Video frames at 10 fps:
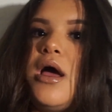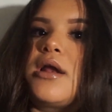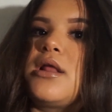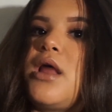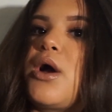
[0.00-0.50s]

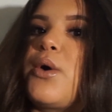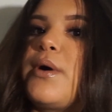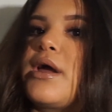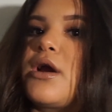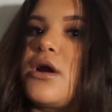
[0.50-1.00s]
and a lot
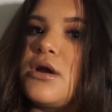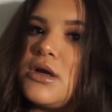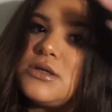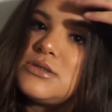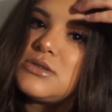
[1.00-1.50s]
quicker
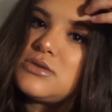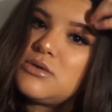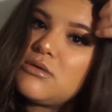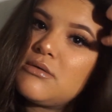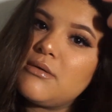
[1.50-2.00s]
to
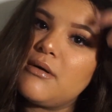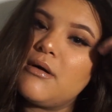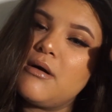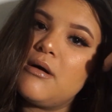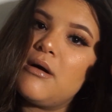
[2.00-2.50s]
do
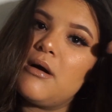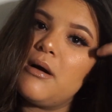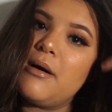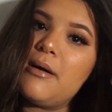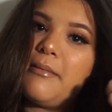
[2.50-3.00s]

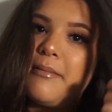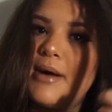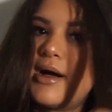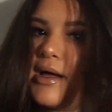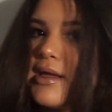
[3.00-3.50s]

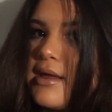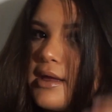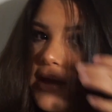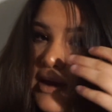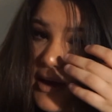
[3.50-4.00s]
my
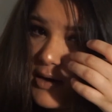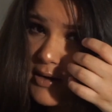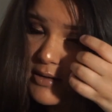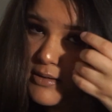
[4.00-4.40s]
hair.